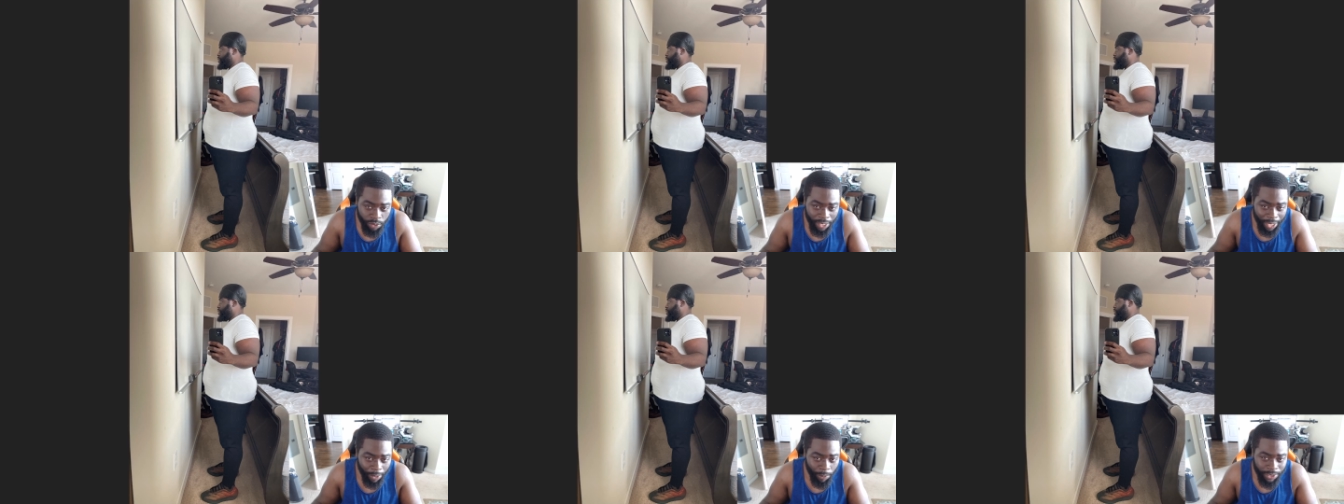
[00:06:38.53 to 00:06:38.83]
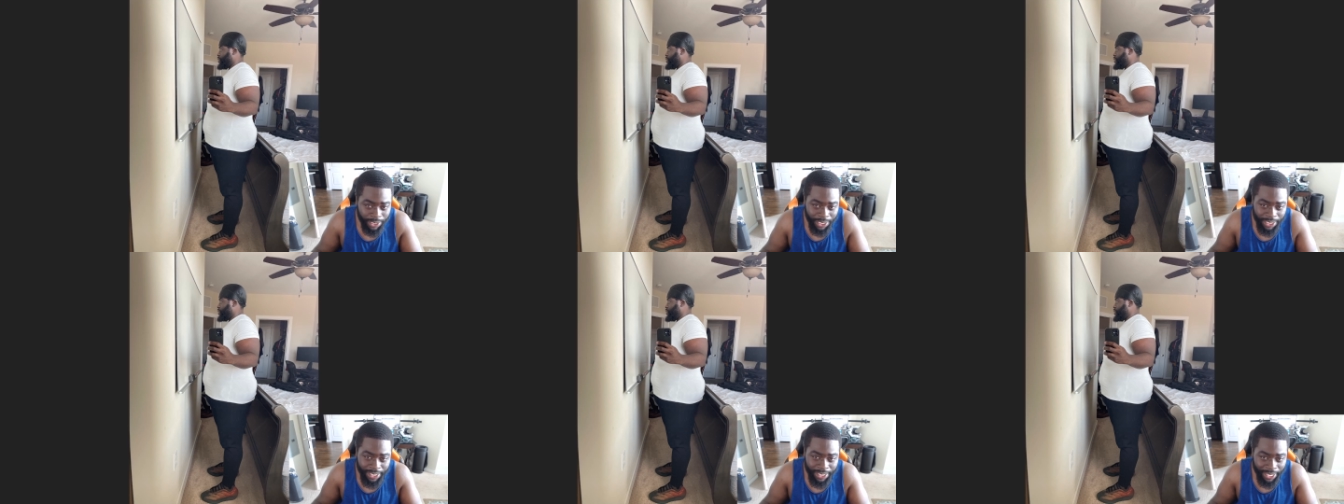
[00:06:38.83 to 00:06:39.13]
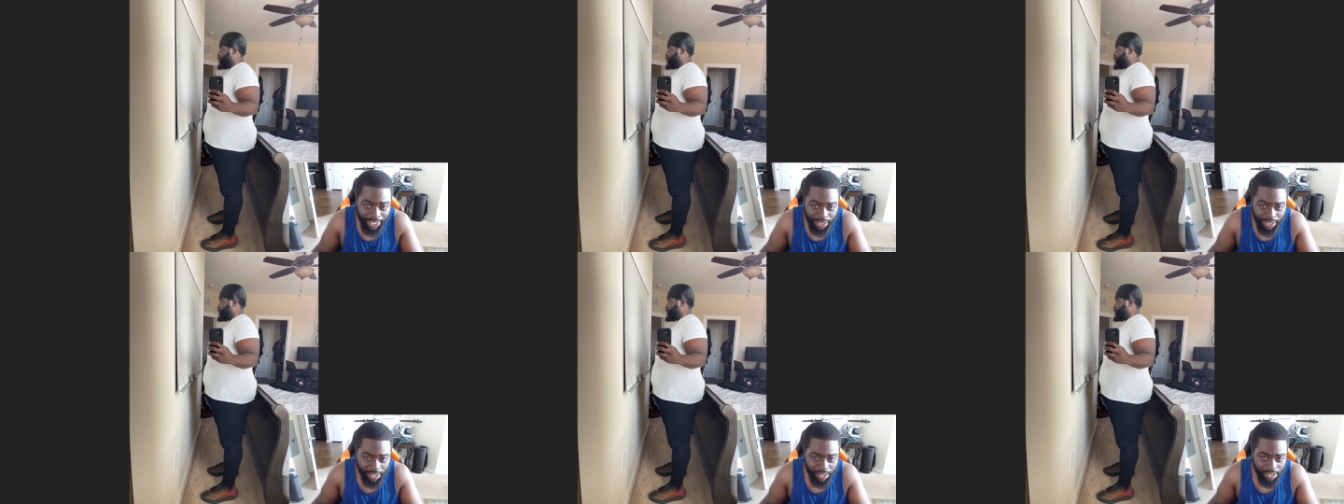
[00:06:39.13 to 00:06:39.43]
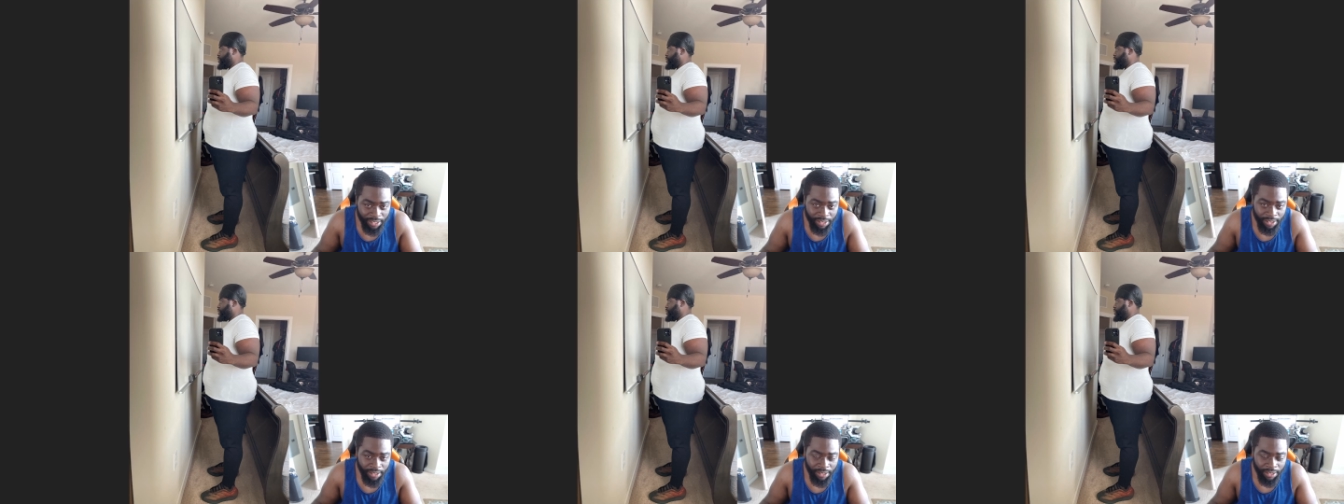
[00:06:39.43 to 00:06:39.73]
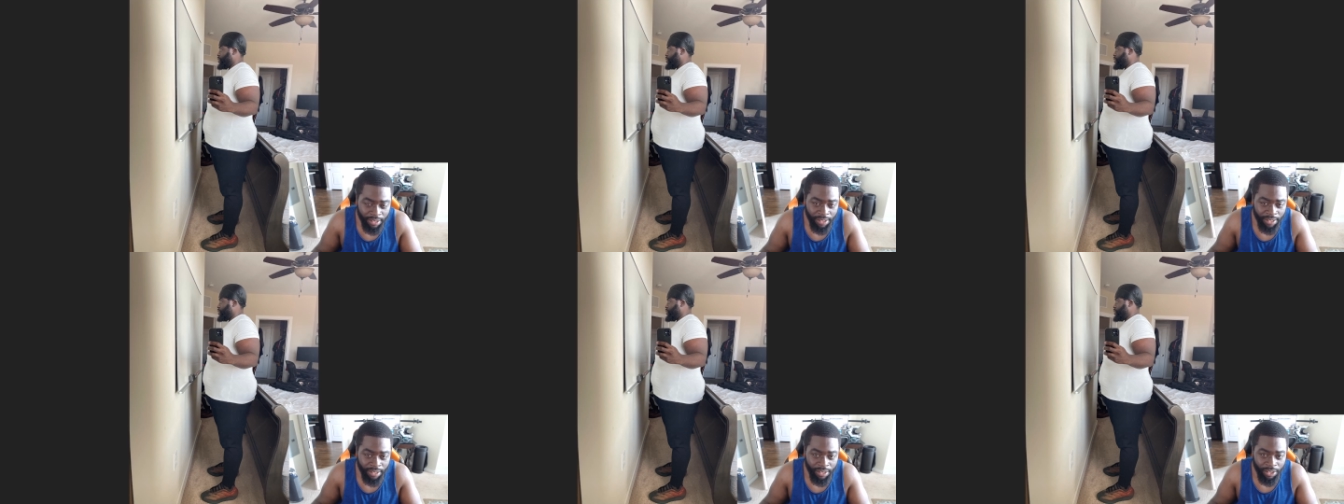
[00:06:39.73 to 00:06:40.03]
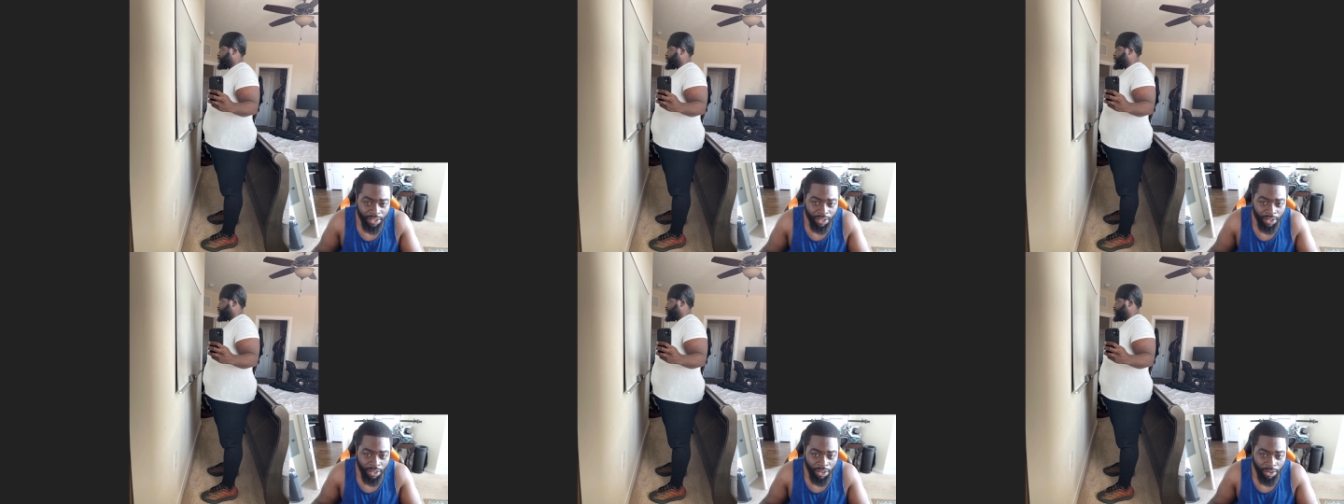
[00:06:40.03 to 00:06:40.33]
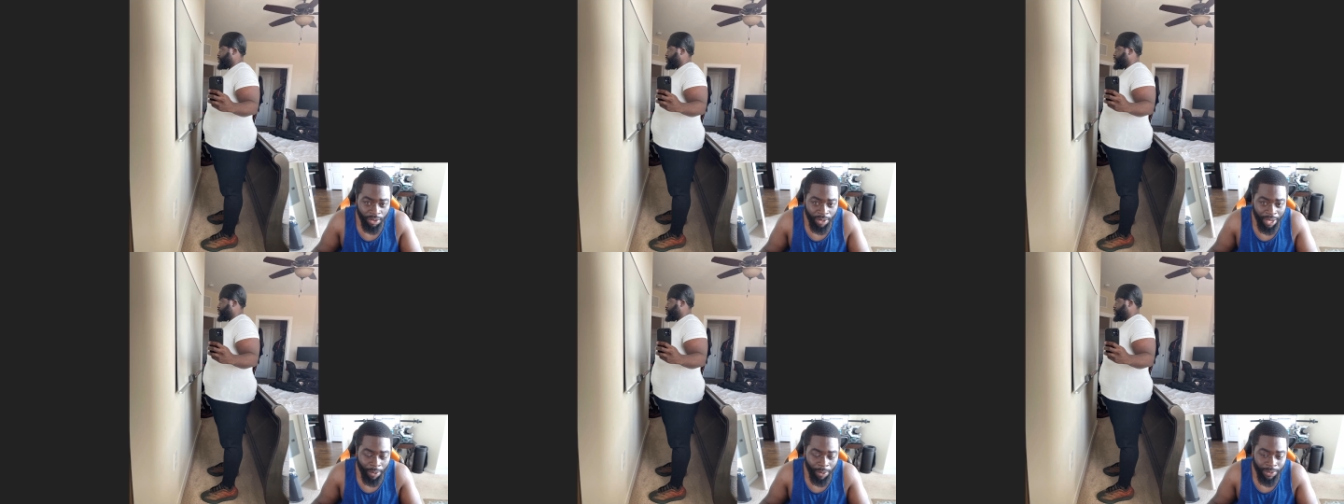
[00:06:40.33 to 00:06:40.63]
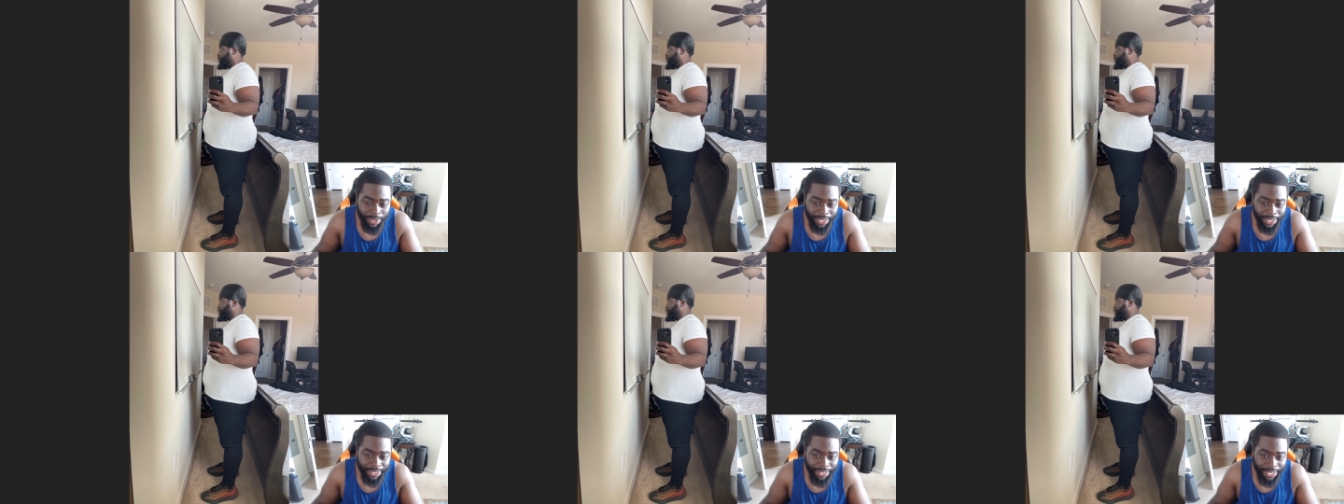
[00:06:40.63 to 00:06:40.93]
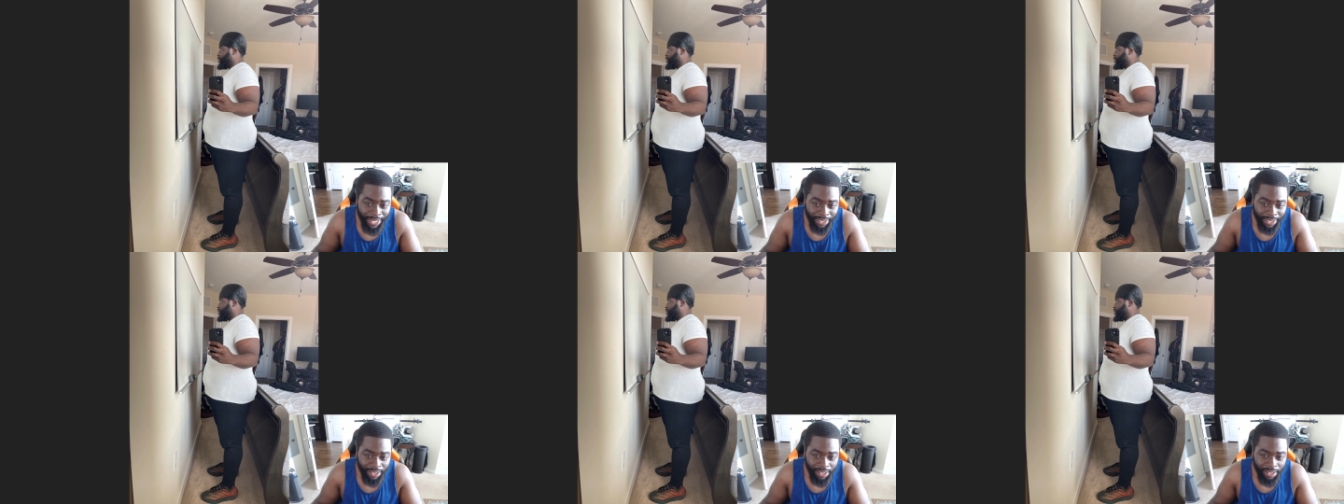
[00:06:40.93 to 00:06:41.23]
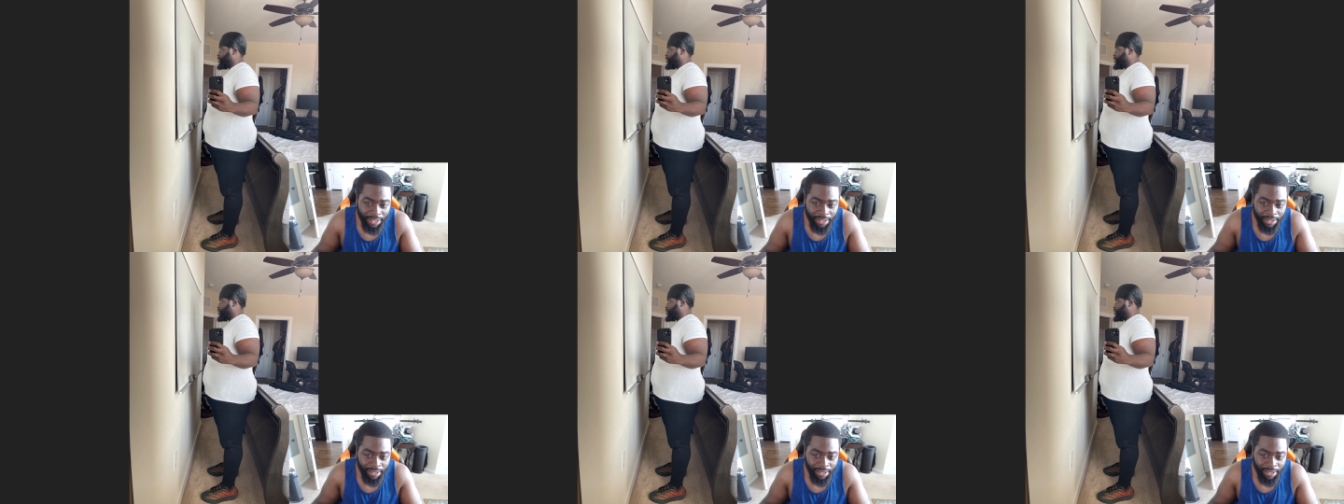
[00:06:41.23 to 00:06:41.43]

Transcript: I was addicted. You know, I was addicted.